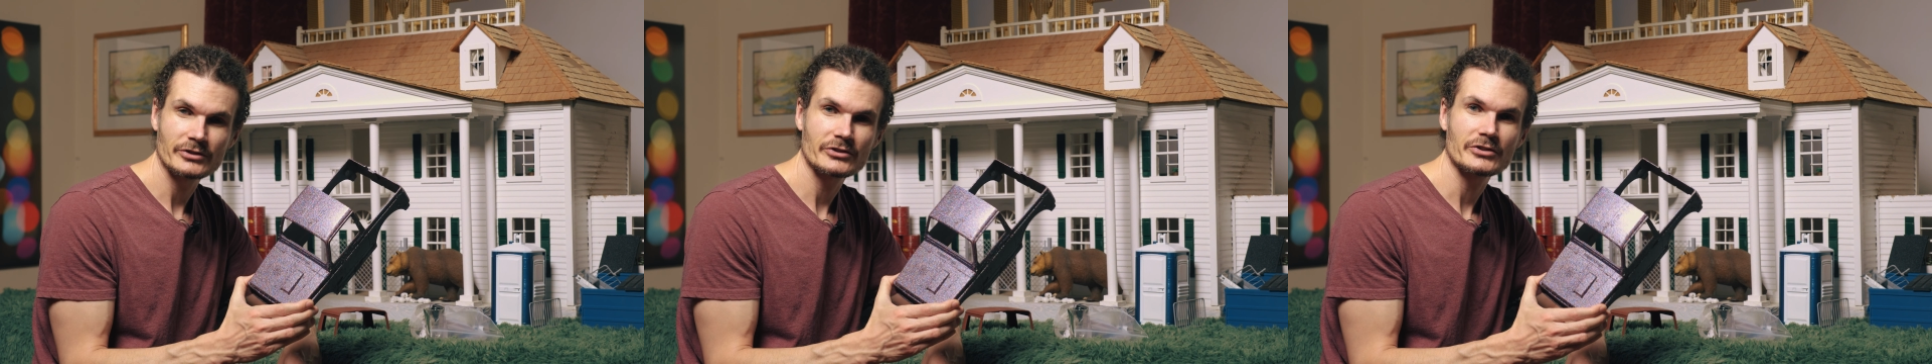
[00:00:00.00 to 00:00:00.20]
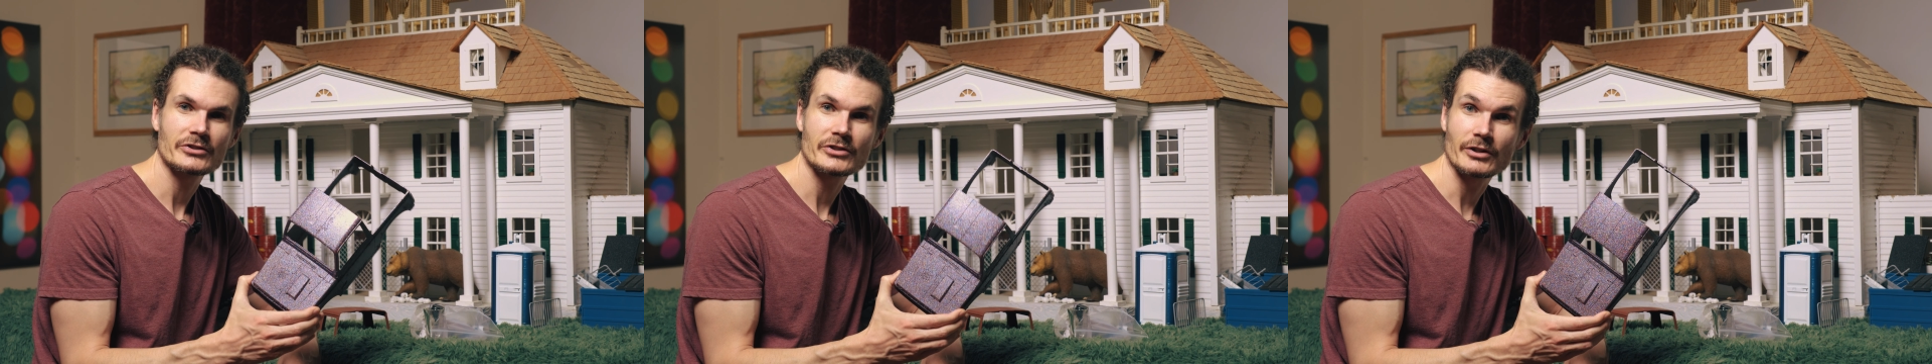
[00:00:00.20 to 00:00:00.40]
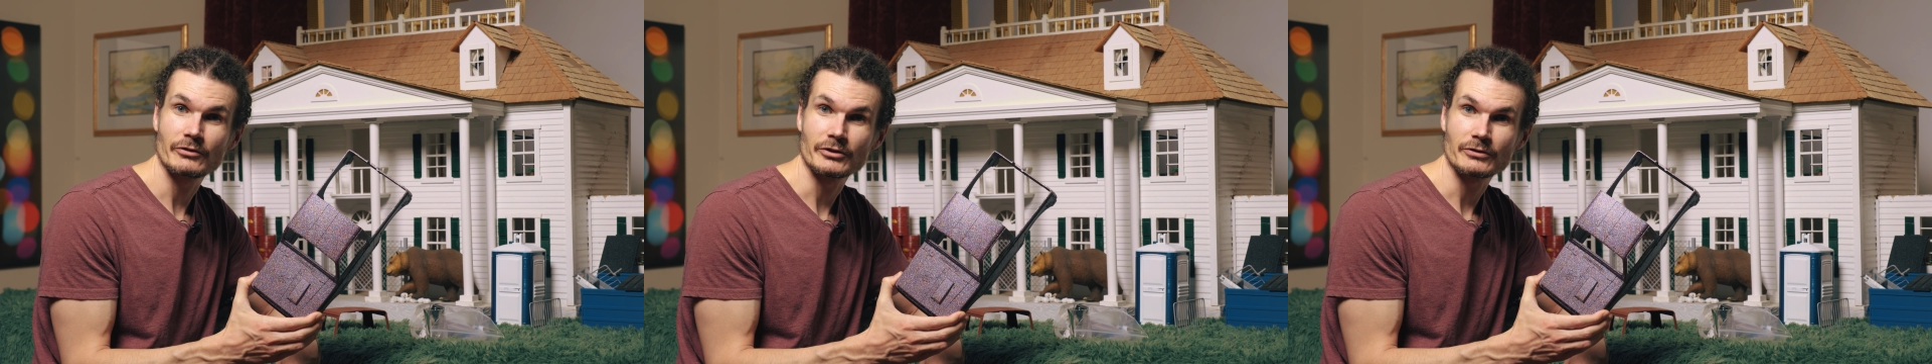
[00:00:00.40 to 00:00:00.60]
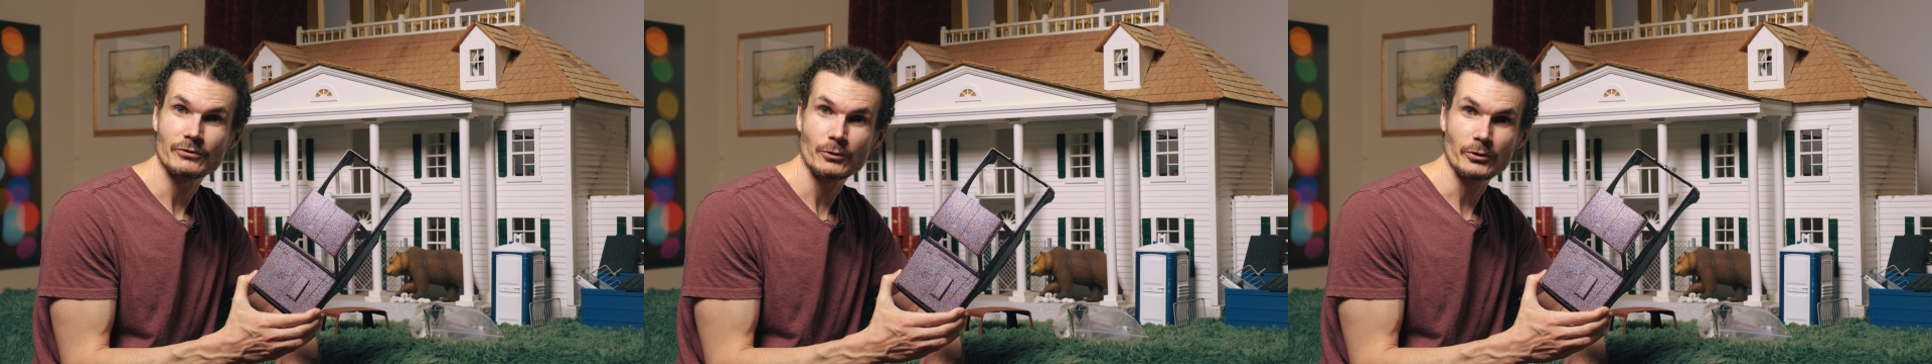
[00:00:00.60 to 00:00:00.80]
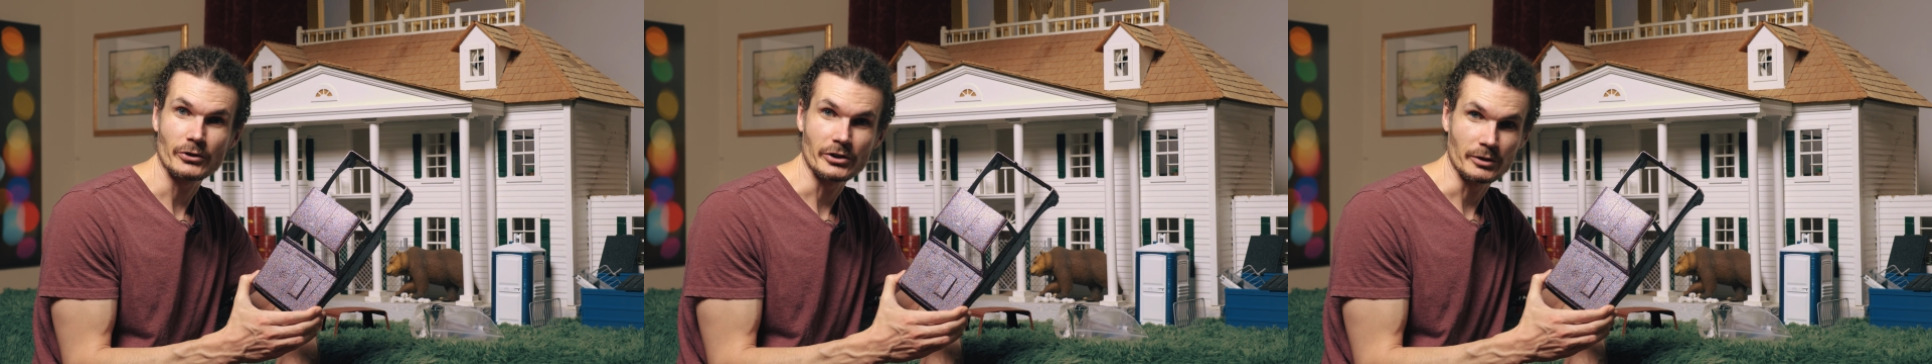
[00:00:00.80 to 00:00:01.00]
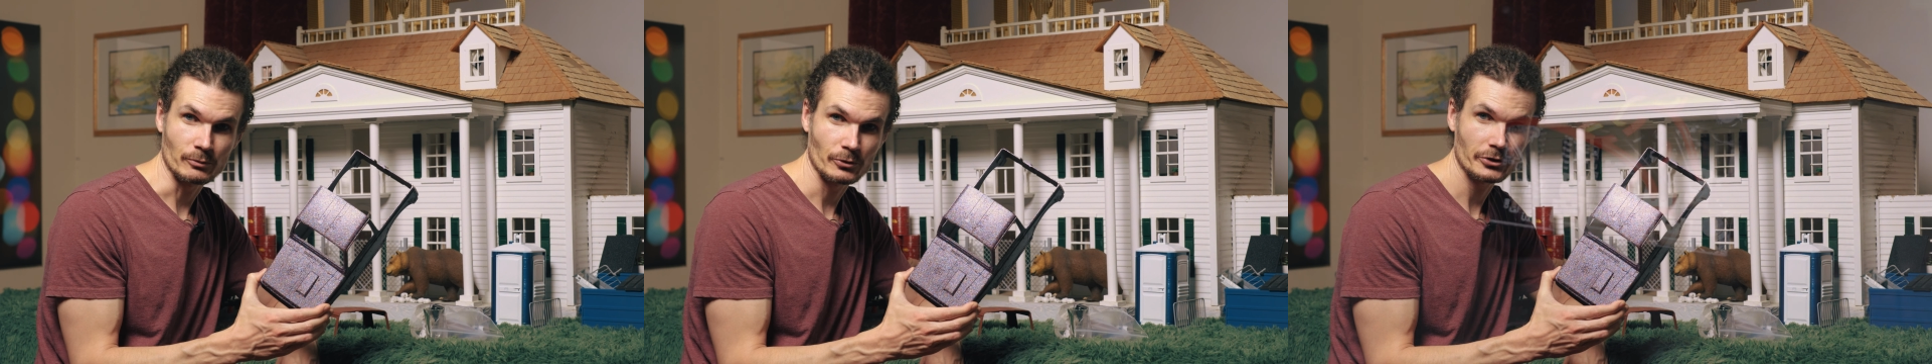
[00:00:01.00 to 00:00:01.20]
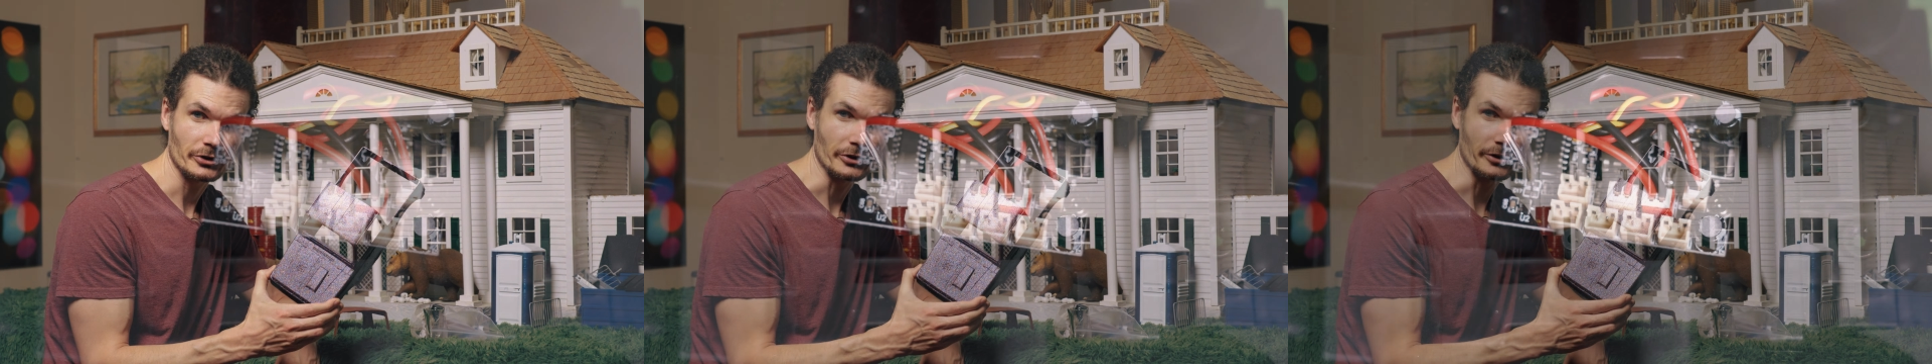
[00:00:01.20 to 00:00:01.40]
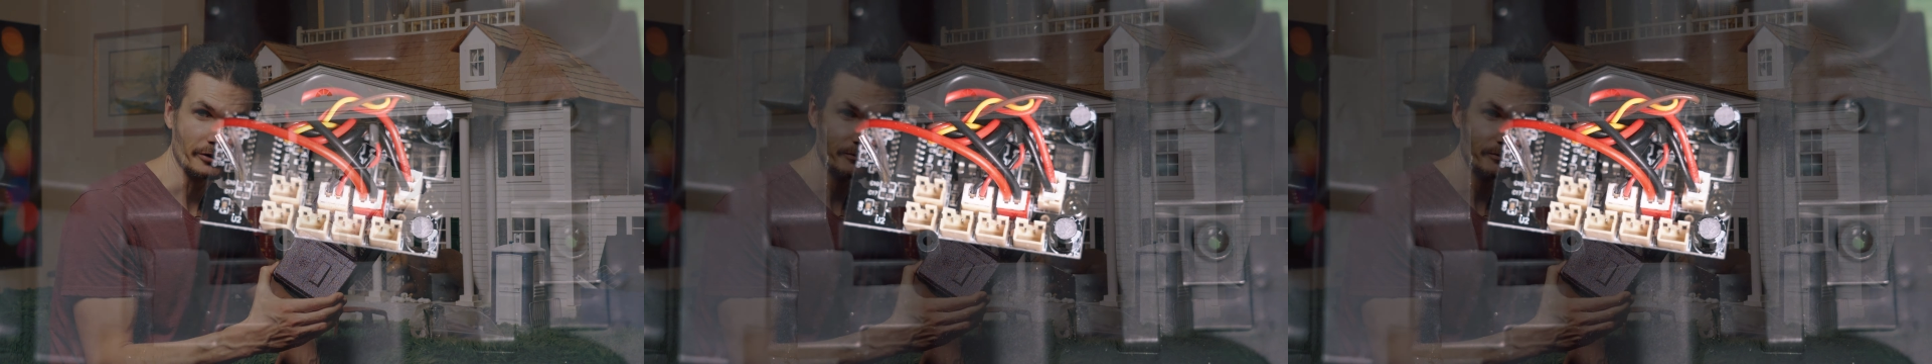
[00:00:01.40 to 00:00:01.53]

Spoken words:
C74 that I'm working on.